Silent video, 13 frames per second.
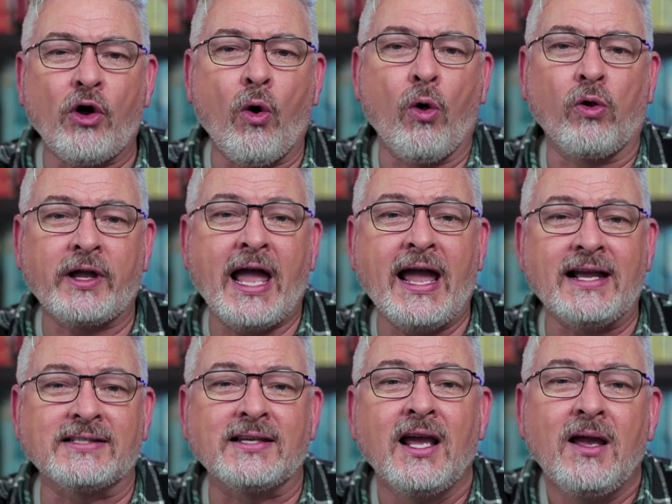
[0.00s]
the whole
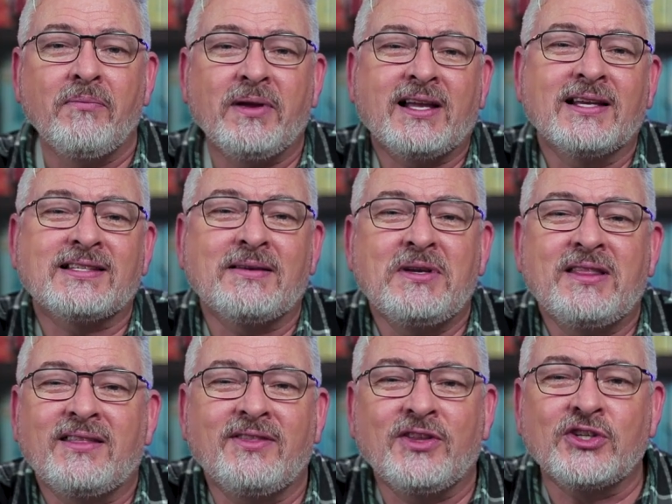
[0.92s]
case, because I
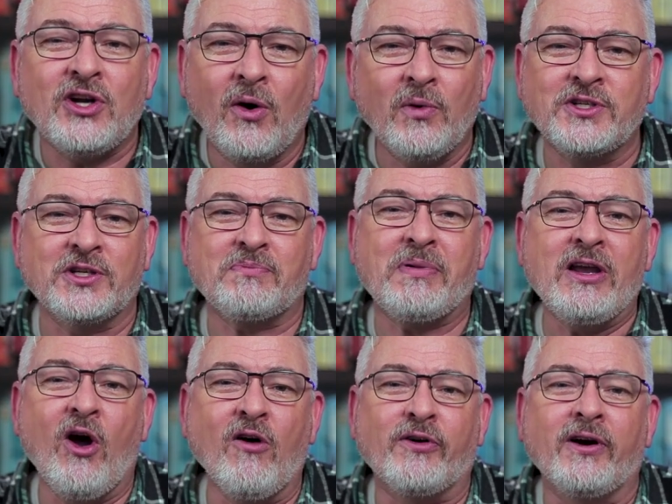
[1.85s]
mean, then the show would just
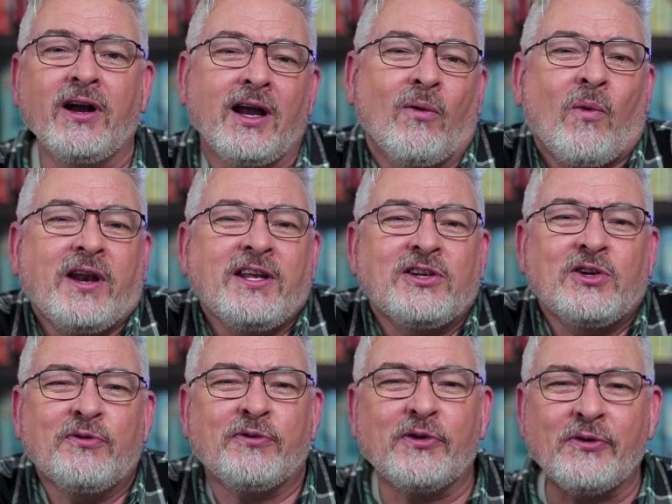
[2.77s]
be over. And what do you
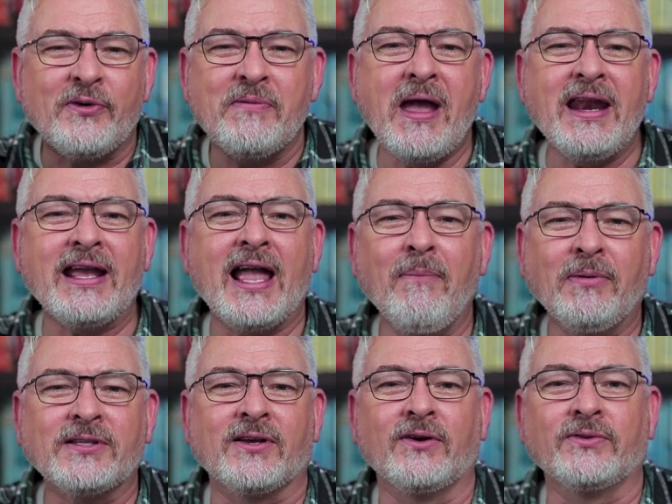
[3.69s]
do for the remaining
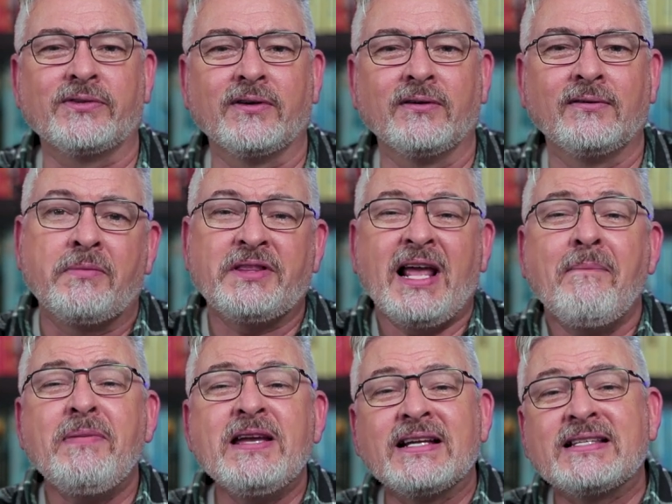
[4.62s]
episodes? But
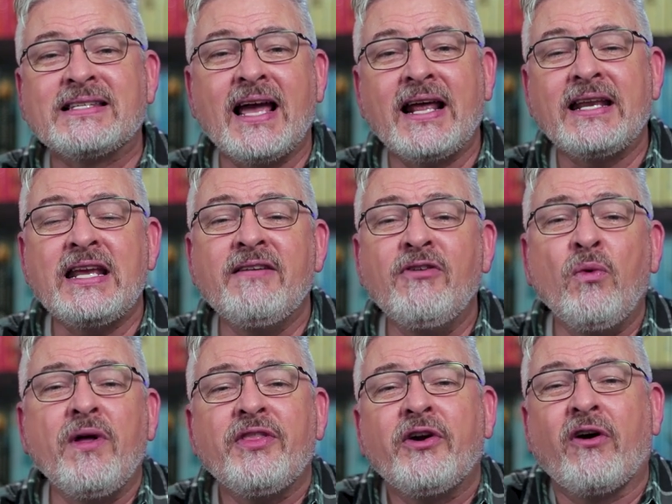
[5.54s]
that being said,
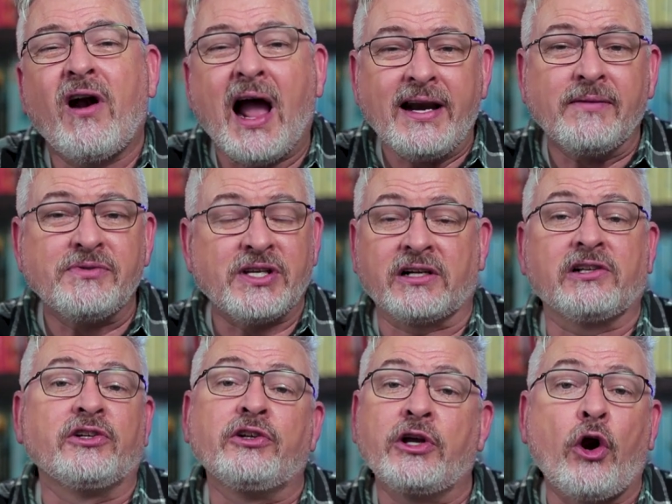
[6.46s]
even when there are items that
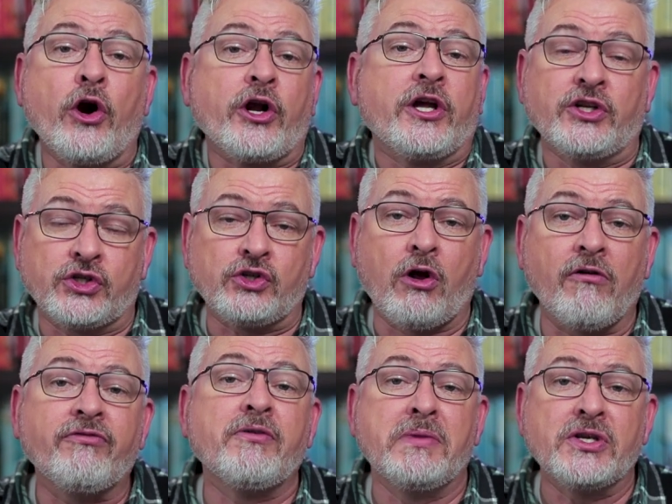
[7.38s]
clearly aren't going to
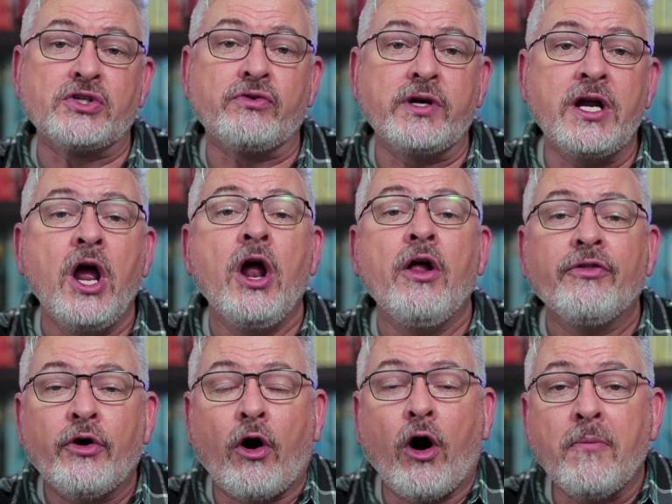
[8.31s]
solve the mystery,
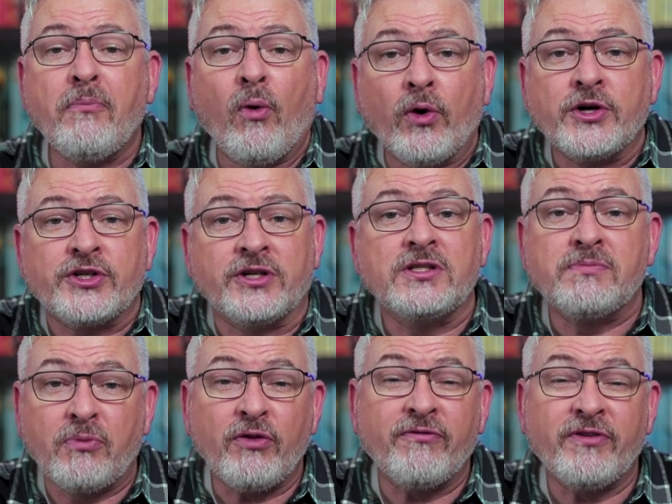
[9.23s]
there are portions,
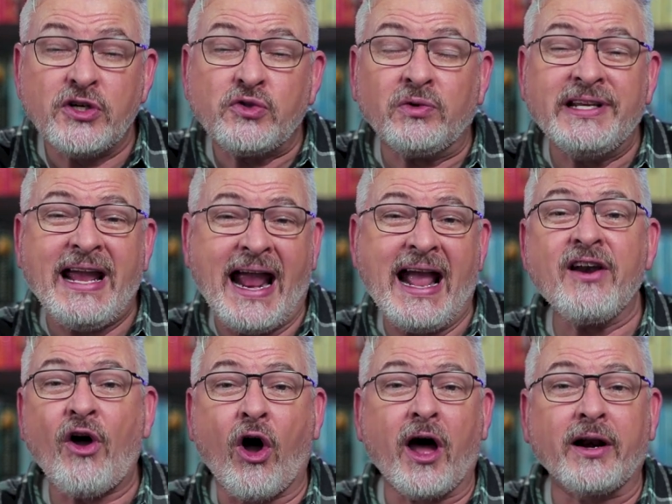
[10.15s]
both visually
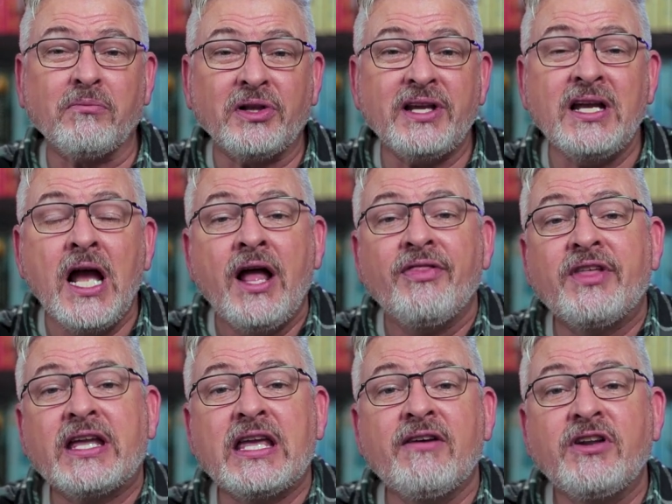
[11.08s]
and audibly,
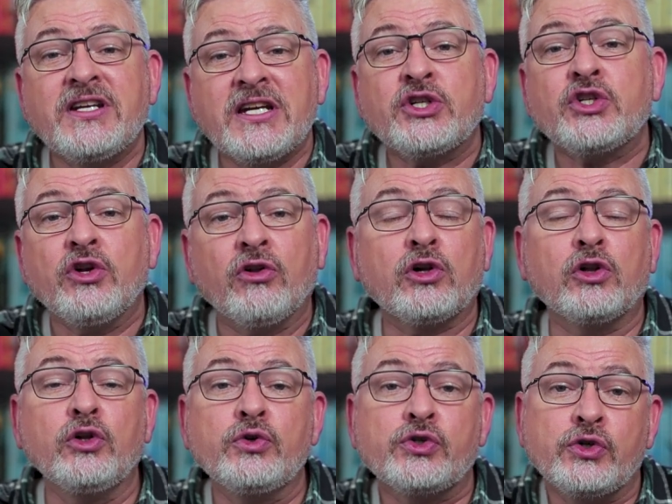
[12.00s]
that give additional
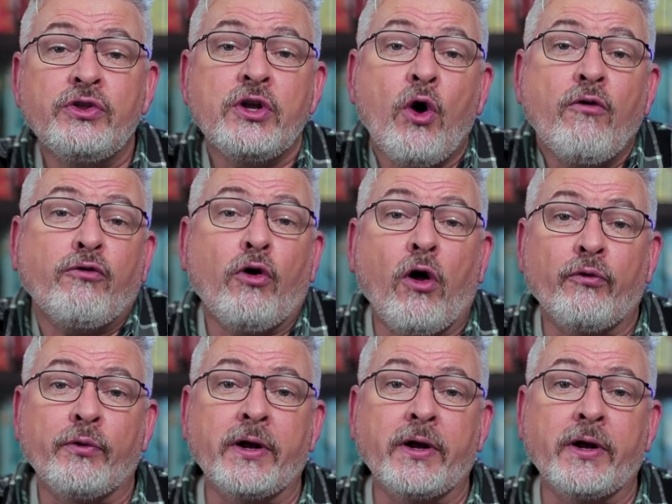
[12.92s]
clues to the overall